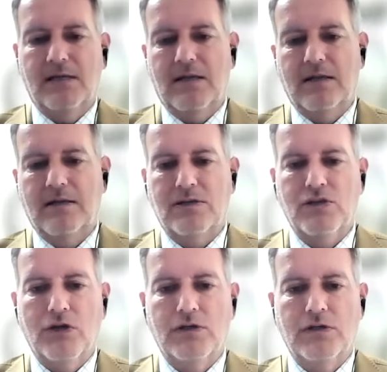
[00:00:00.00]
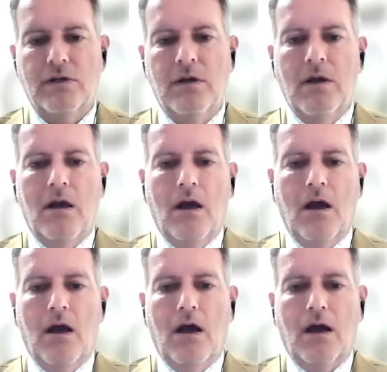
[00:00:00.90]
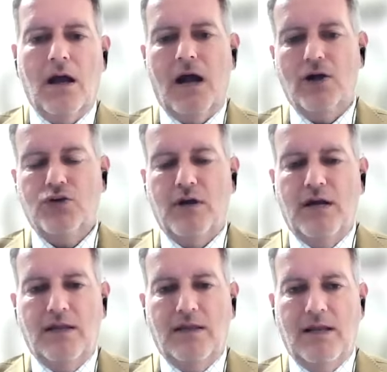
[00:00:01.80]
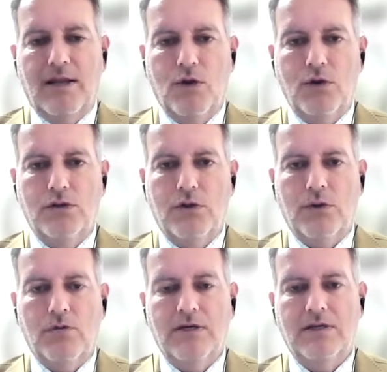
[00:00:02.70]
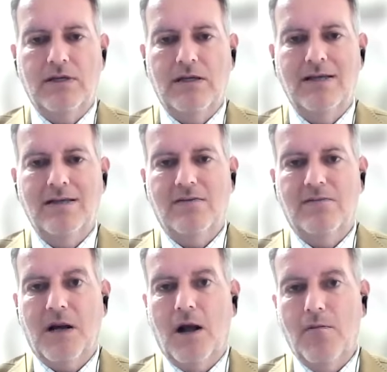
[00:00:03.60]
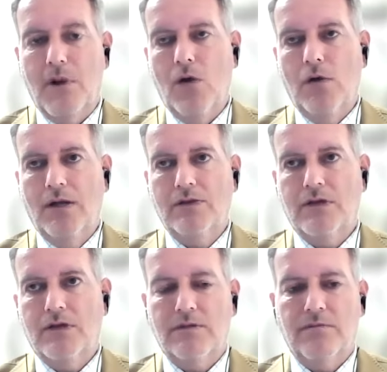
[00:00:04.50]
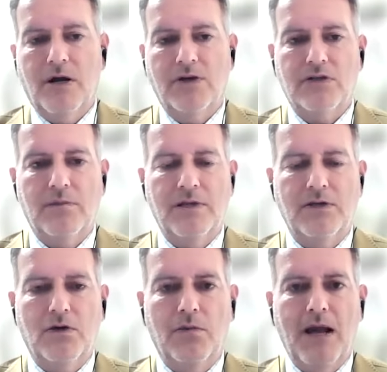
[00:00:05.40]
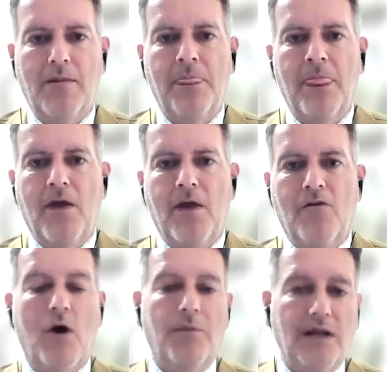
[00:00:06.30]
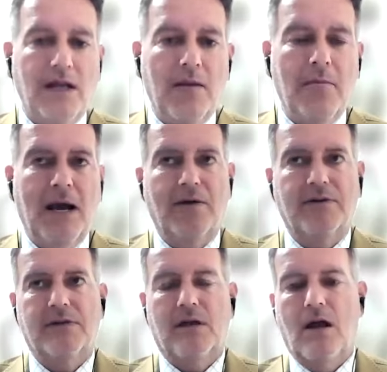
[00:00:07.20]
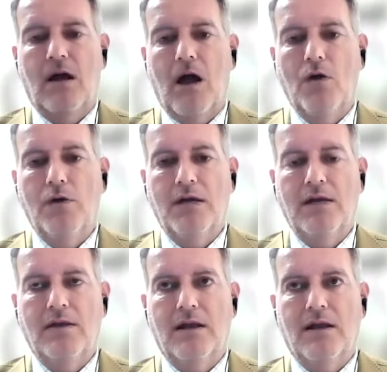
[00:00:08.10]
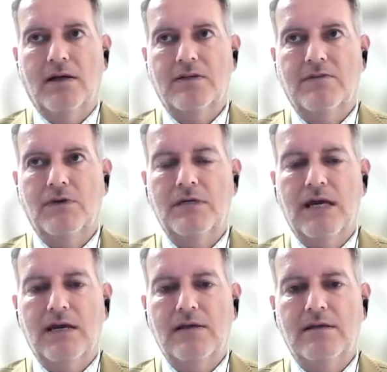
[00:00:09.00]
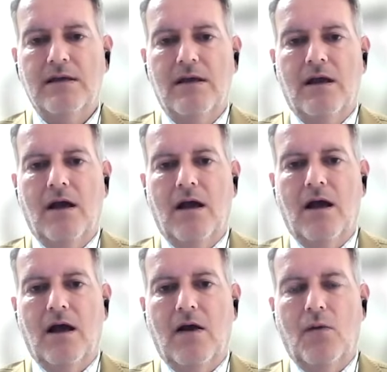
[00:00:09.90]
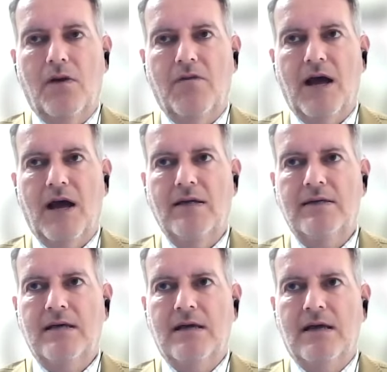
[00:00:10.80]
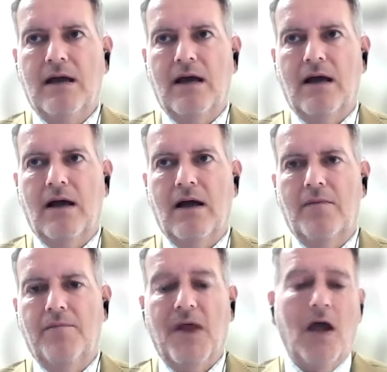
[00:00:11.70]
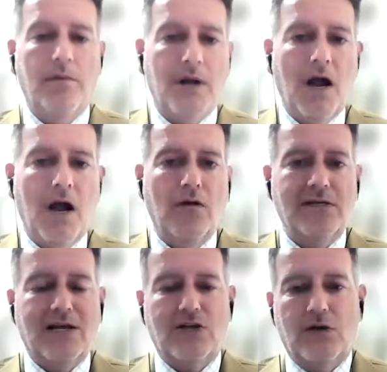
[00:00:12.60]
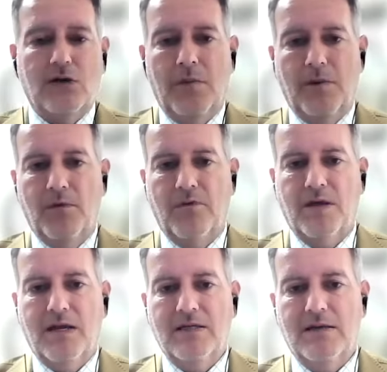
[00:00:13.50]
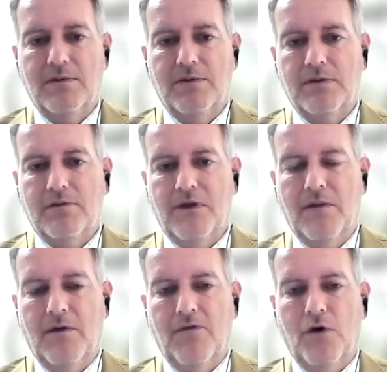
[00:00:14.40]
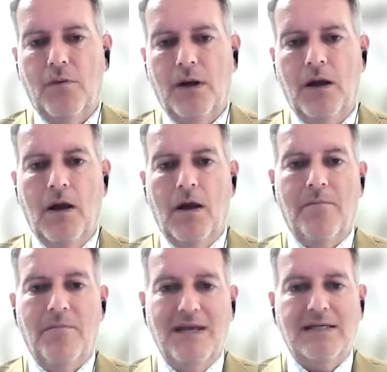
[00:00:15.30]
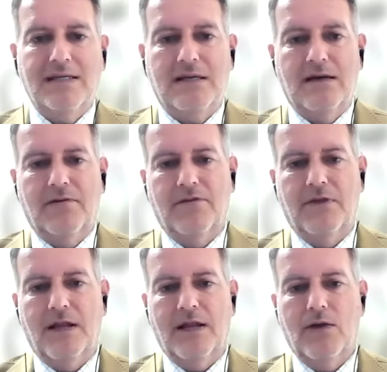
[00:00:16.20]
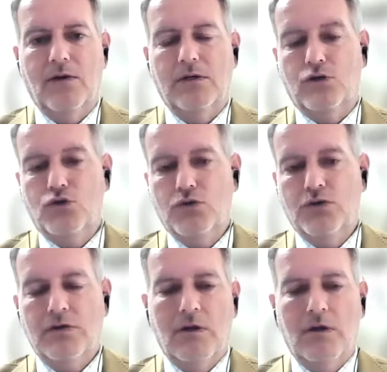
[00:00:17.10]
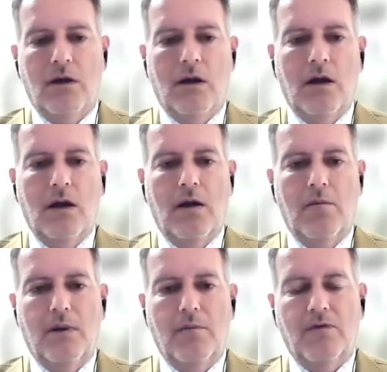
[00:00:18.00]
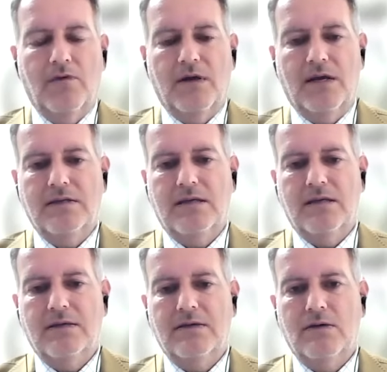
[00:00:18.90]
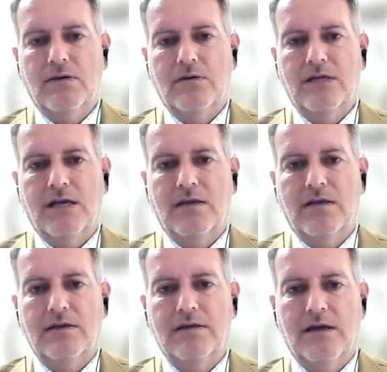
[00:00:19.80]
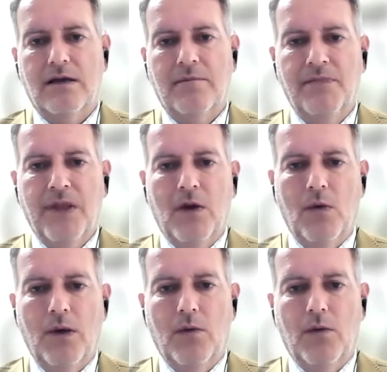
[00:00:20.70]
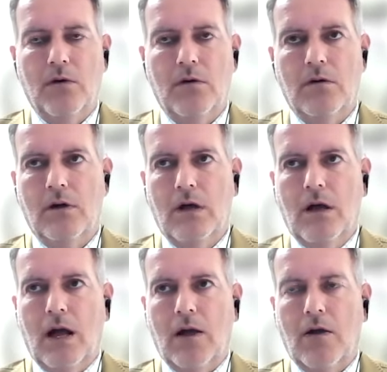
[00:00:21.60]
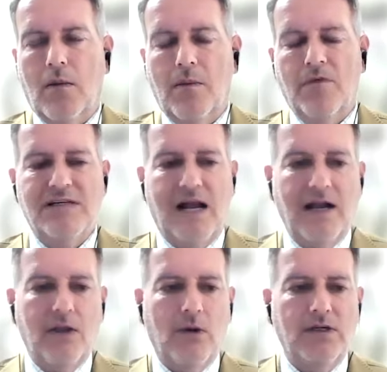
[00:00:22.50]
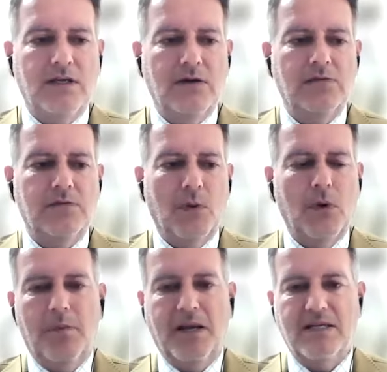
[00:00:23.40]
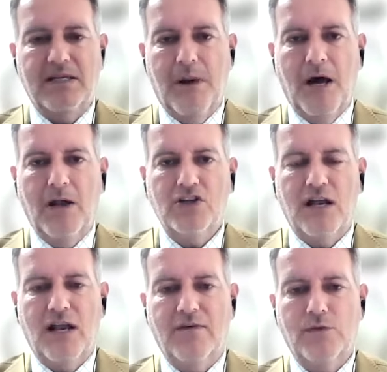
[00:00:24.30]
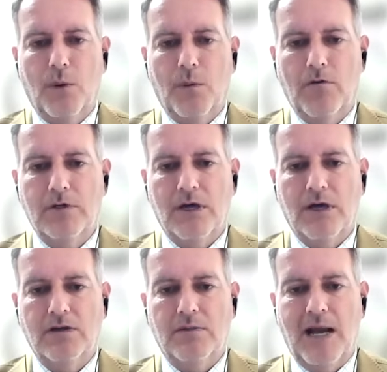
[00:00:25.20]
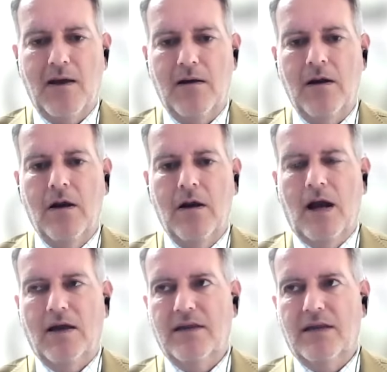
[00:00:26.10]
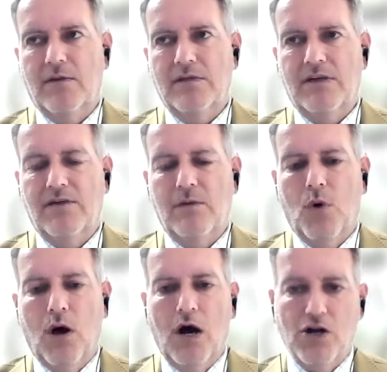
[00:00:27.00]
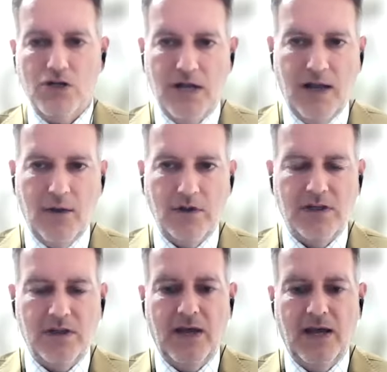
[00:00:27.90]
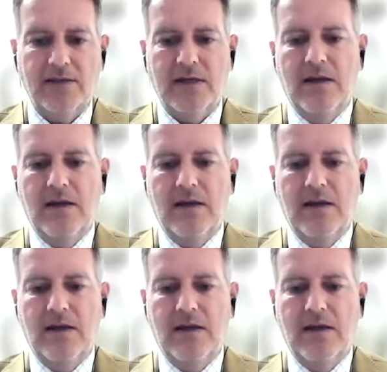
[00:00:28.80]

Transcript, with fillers: There's a certain uh, cadre in the Likud who, in recent years, have become known in certain parts of the political map for opening their mouths. Uh, only in the last few days, uh, we've had um, Ayoob Kara, who's actually not a member of Knesset, but is a former minister for the Likud, a Jews uh, member of Knesset, who said that uh, we will, I can't remember exactly the word to use, but we will basically punish the left when we return to power. I think it was even more harsh language than that.